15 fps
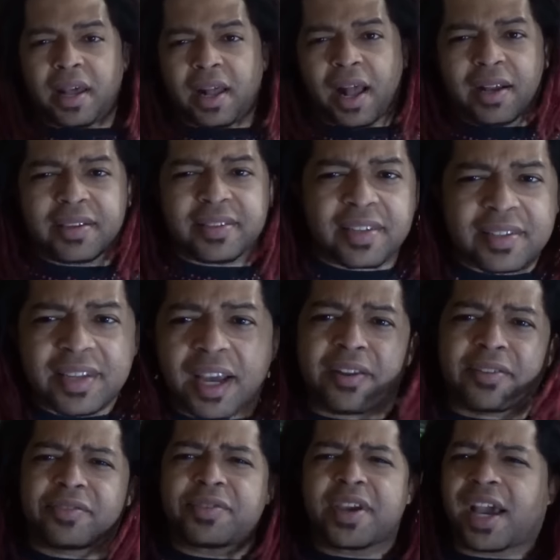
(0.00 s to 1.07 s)
Akasan's
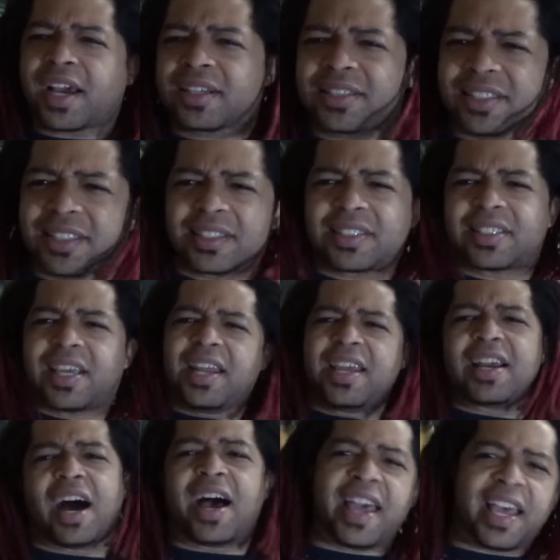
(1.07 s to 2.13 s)
Honest Reactions, getting
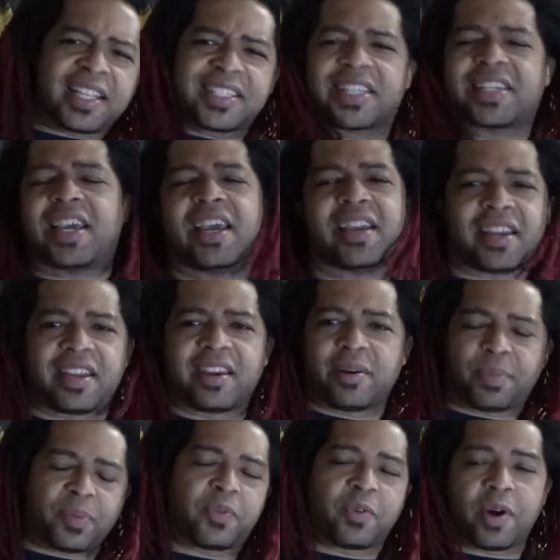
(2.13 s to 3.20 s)
educated here
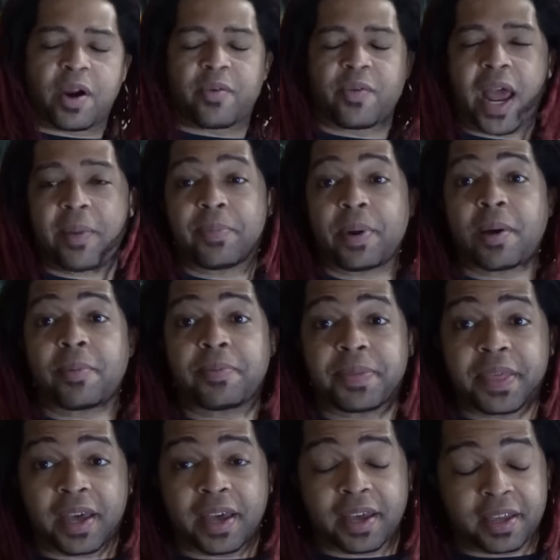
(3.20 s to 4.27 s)
before I wrap up
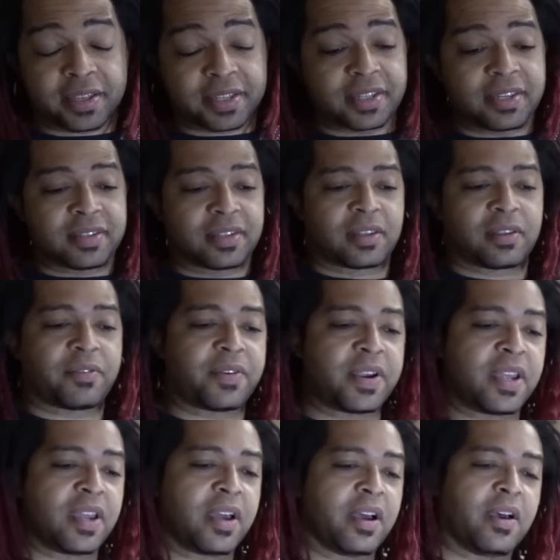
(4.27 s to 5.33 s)
the Season
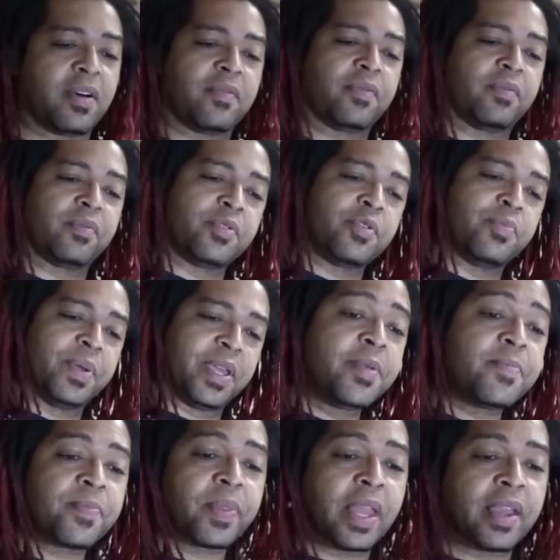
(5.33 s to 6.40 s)
3 of
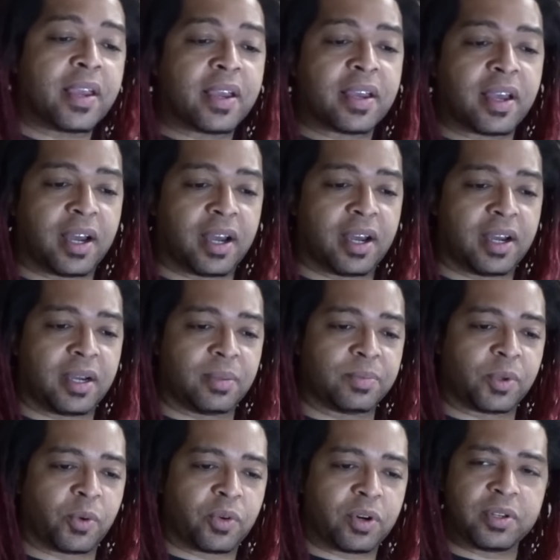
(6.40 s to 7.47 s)
RWBY. The
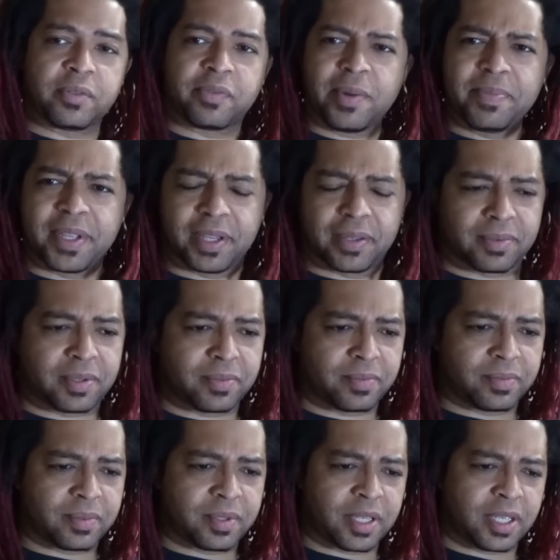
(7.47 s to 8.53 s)
World of Remnant.
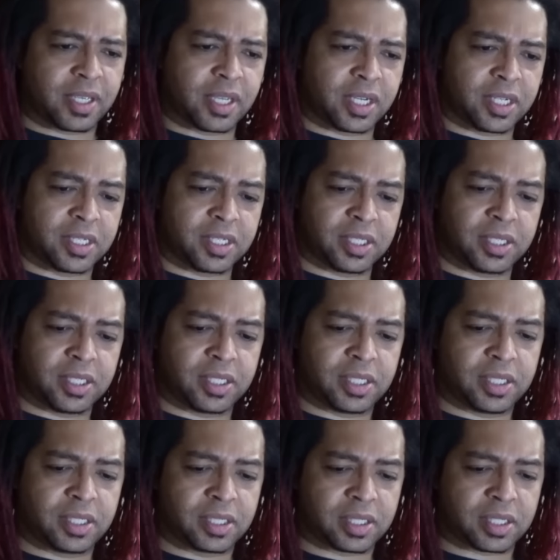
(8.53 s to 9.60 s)

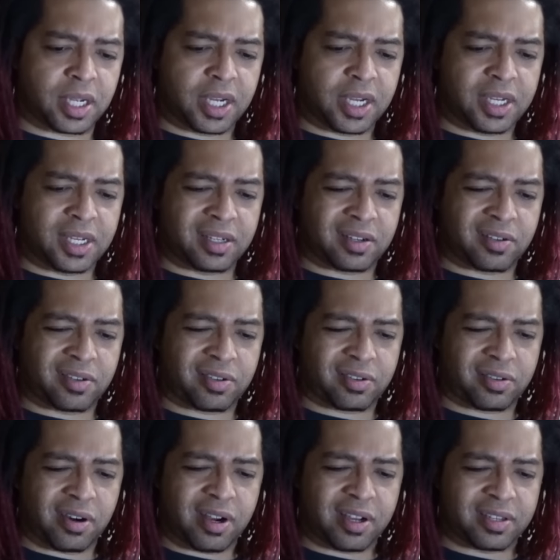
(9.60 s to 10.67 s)
The
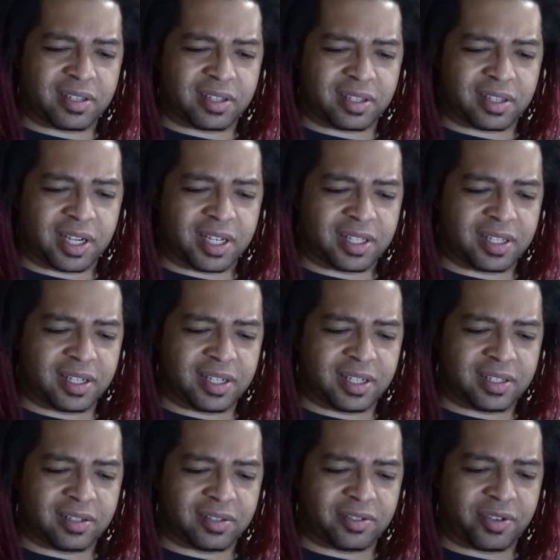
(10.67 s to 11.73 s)

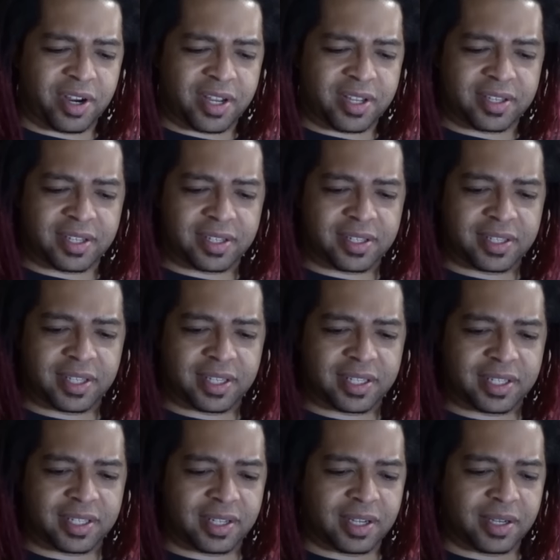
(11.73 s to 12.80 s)
Cross-Continental Transit
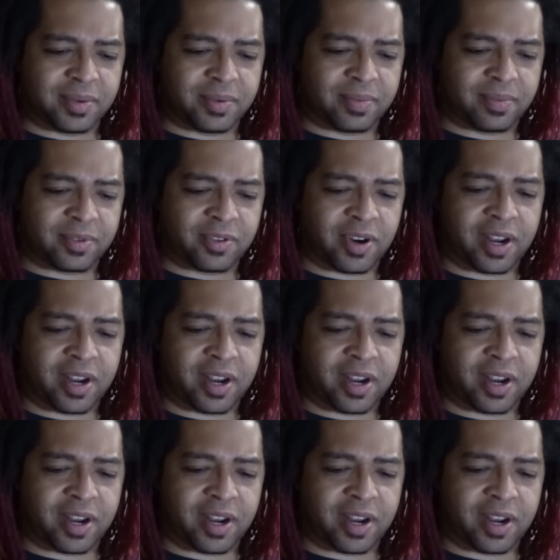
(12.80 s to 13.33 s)
System.